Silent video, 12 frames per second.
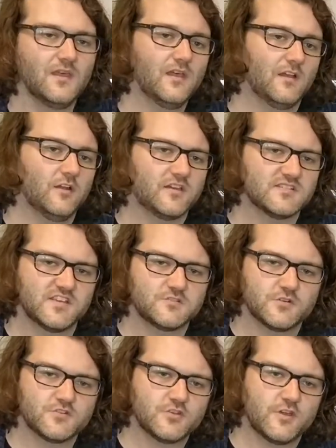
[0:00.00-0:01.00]
Like I said, you
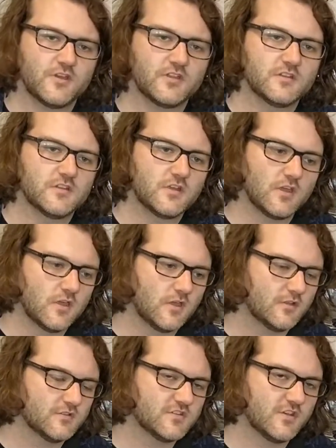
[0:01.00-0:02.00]
want to try and
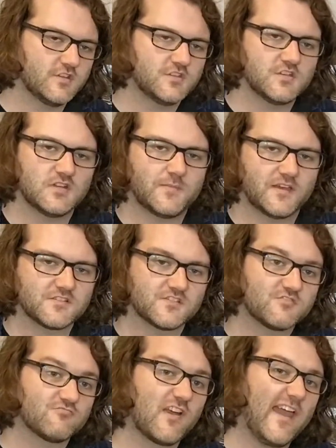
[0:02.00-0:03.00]
turn your tuning peg so it's
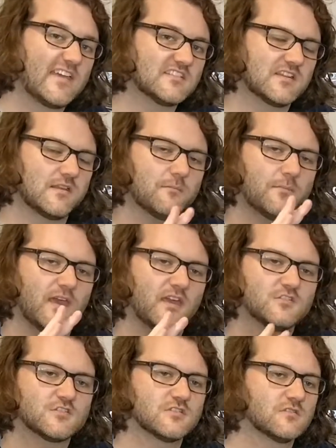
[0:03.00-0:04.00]
rising in
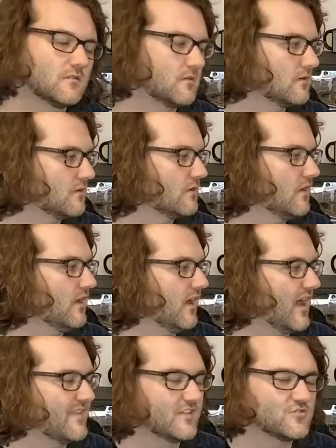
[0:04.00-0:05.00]
pitch,
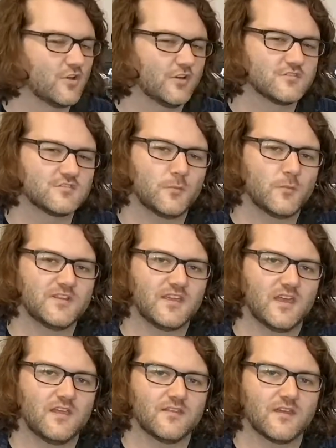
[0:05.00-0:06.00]
and then try and stop when you
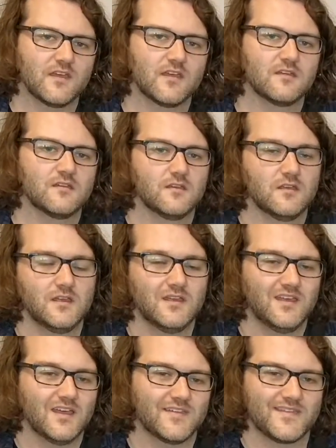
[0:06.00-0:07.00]
get there.
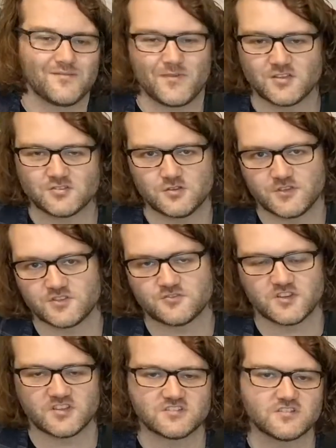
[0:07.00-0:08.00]
And that'll make sure the
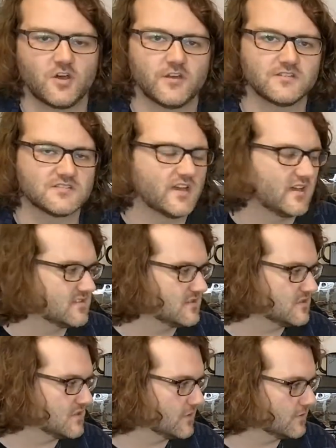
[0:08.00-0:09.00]
string's tight and stays in
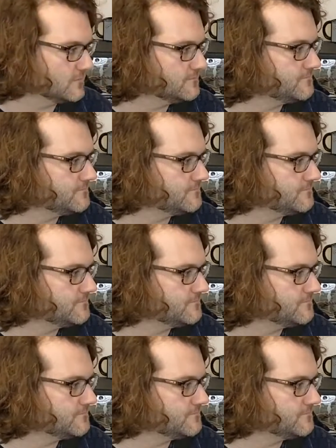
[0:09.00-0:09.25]
tune.